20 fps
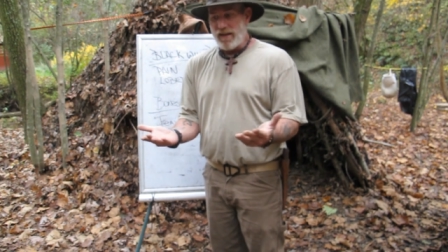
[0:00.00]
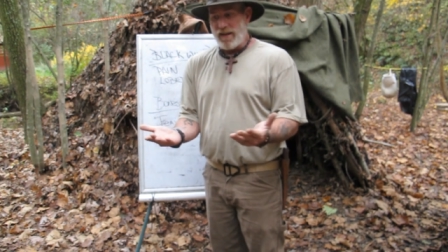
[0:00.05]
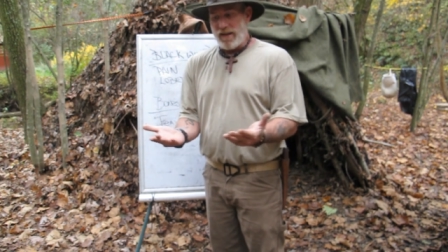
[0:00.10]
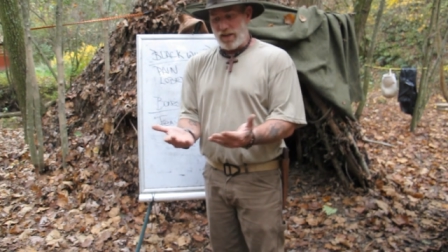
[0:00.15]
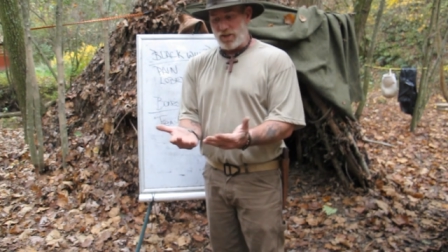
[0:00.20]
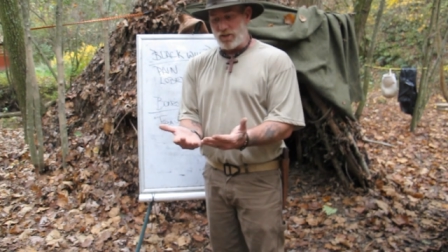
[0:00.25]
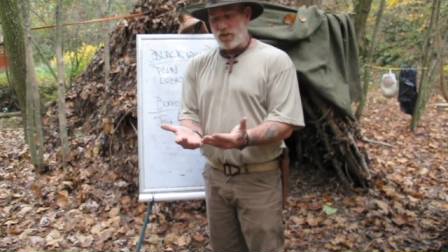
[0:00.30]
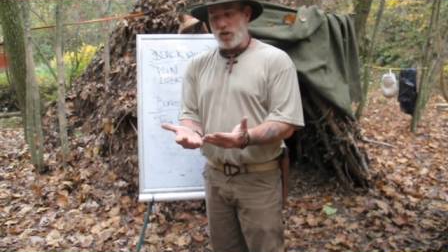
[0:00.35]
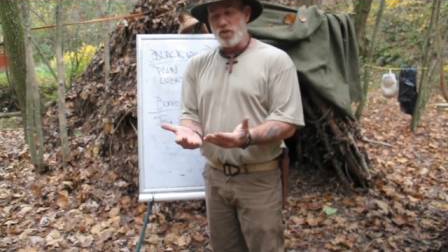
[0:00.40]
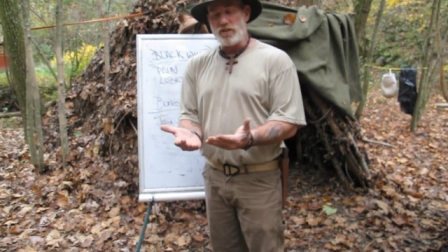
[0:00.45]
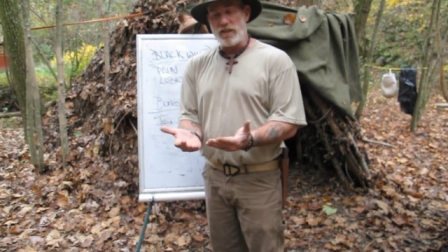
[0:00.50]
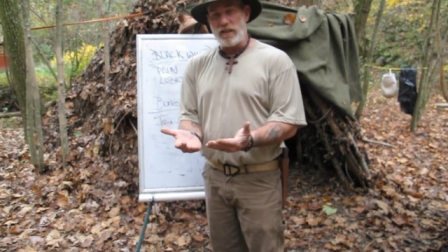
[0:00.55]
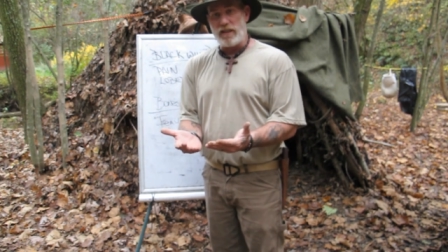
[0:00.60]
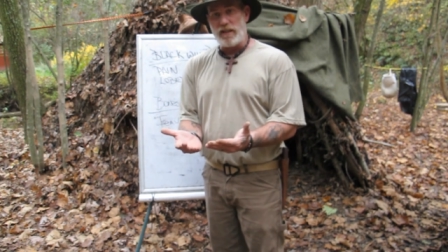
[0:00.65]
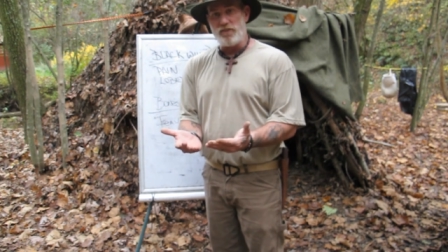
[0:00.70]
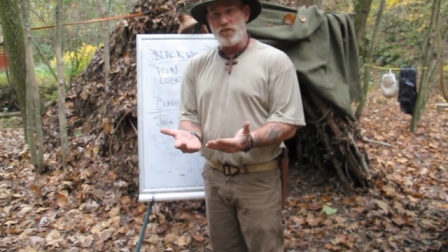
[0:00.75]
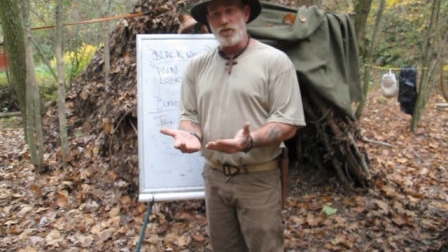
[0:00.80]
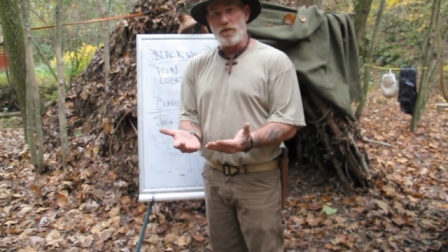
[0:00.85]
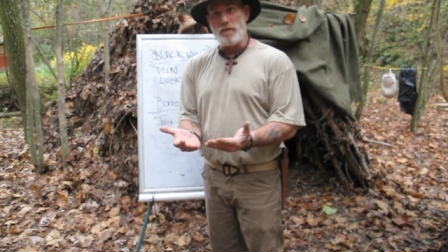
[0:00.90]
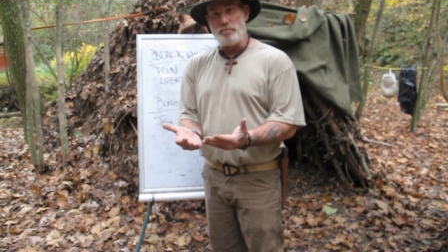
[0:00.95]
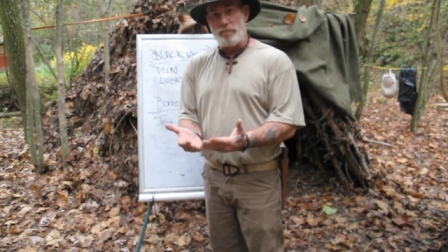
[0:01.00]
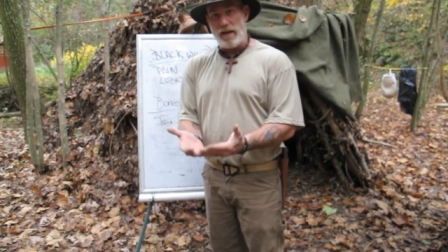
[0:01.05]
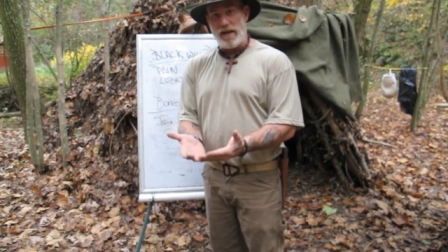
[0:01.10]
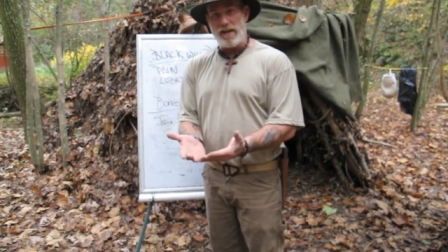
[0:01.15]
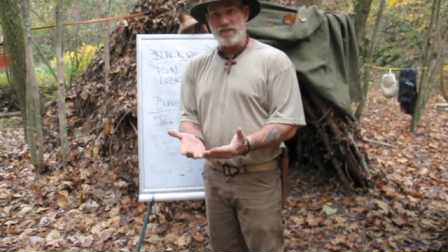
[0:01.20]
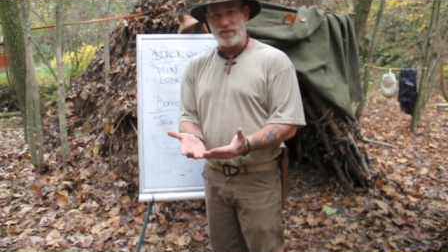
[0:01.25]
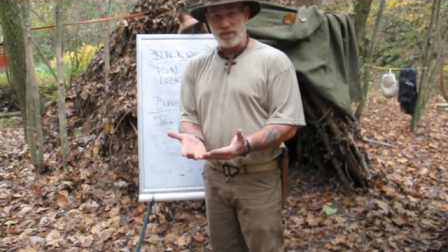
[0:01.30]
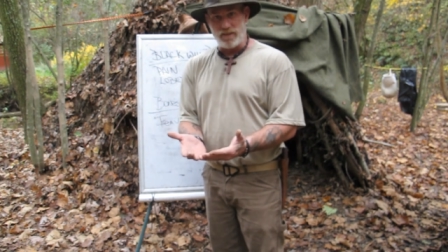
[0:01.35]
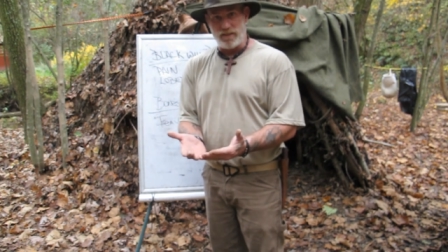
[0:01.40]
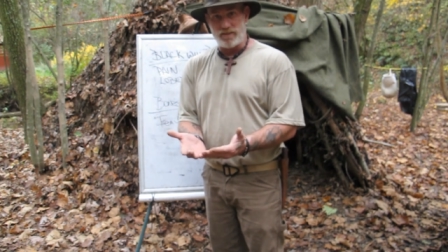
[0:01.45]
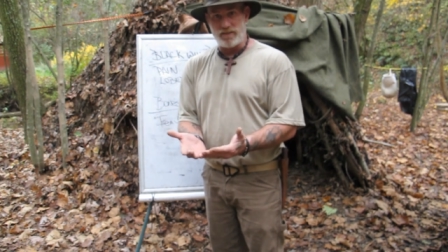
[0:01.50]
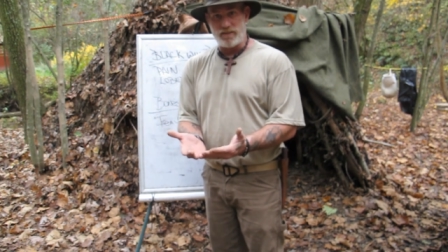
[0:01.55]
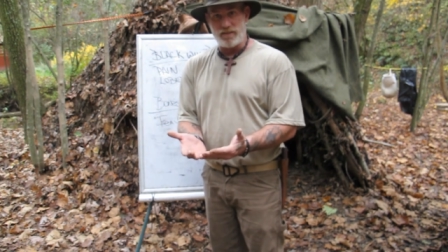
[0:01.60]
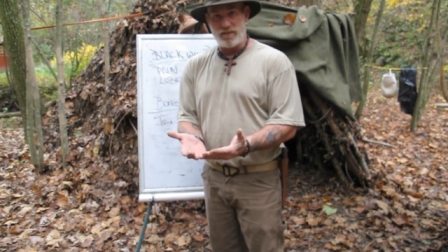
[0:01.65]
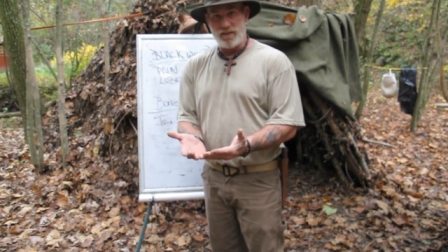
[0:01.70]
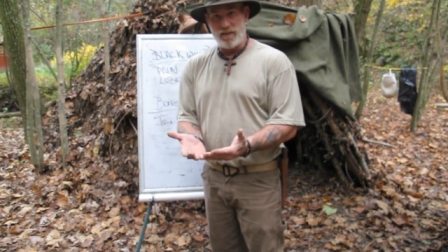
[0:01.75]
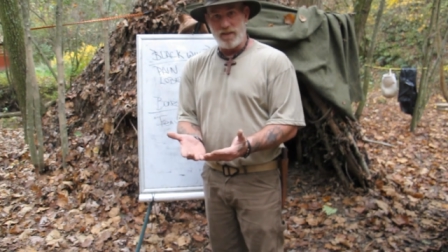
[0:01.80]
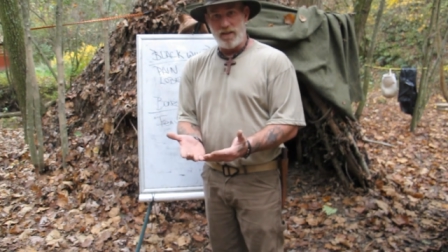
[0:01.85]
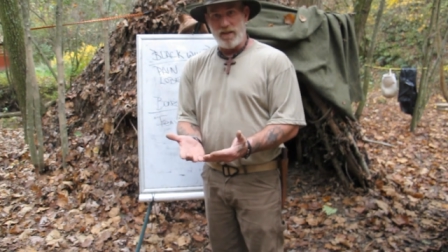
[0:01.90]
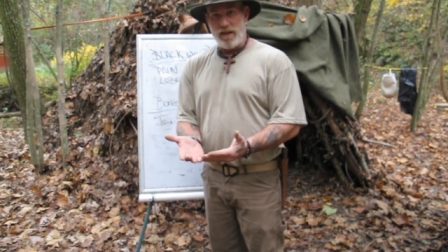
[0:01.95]
And as long as it gives you the basics,
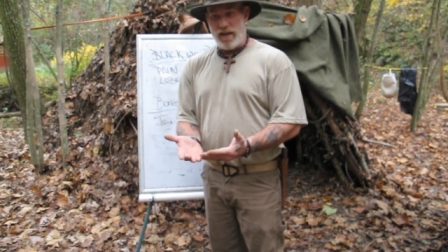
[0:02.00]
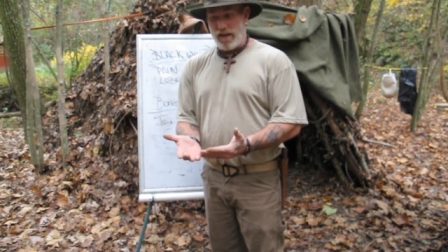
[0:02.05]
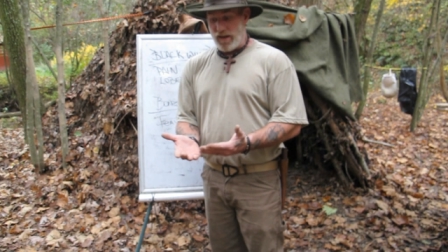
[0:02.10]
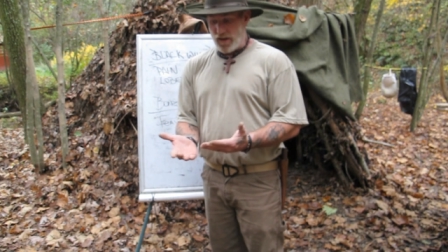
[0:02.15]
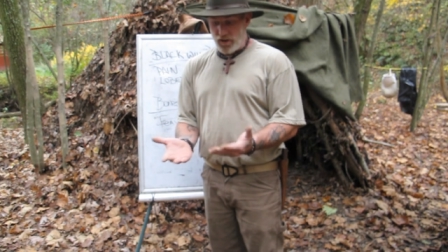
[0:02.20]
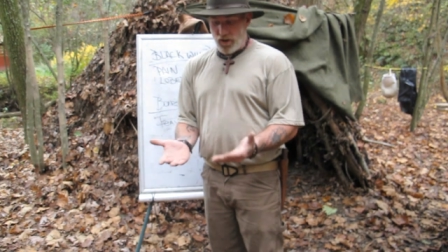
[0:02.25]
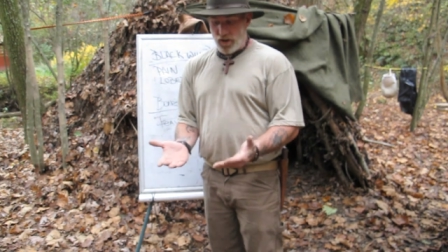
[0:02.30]
and it